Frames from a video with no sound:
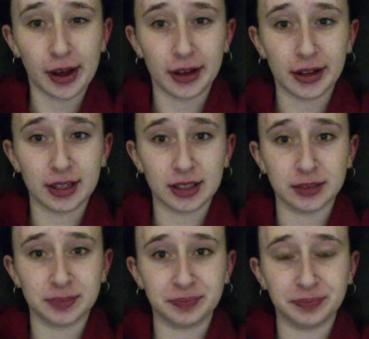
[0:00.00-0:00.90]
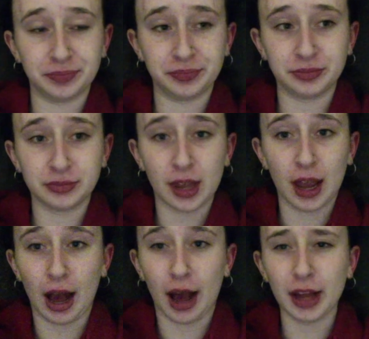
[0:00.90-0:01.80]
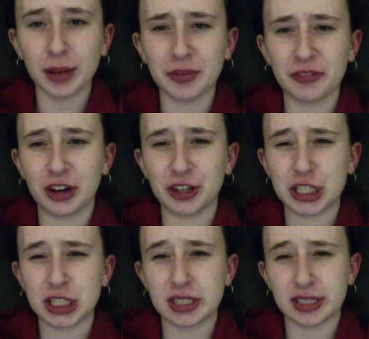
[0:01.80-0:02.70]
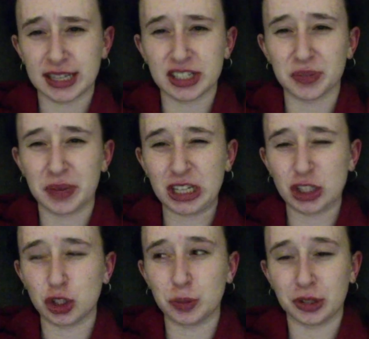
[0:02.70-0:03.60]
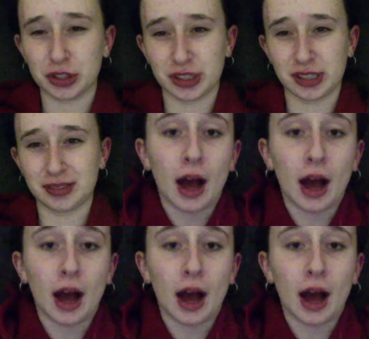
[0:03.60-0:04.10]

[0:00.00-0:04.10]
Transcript: Um, I am a very sentimental person.